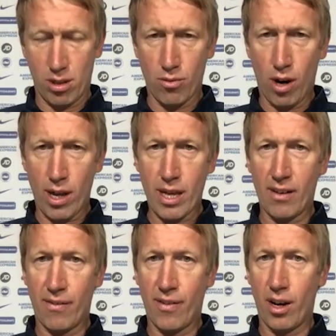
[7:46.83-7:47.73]
the right
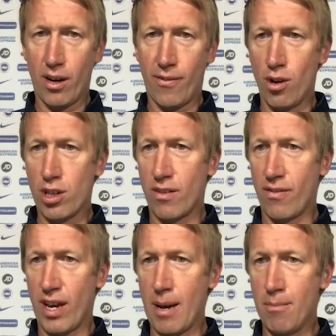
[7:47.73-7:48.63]
thing for us and
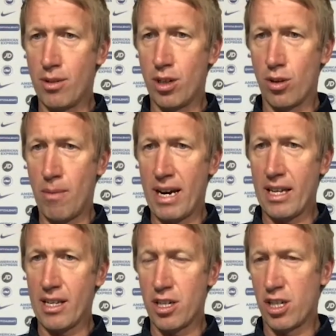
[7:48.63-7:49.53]
for him to sort of make
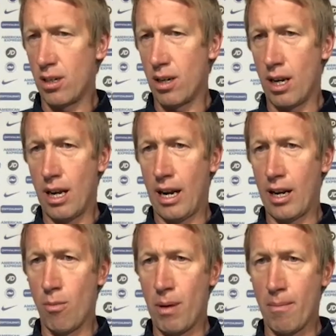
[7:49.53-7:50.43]
that decision a
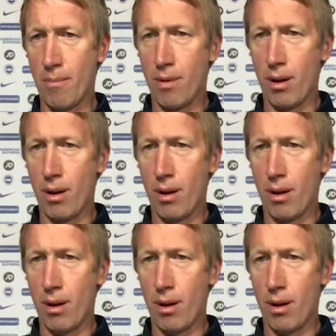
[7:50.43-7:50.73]
little bit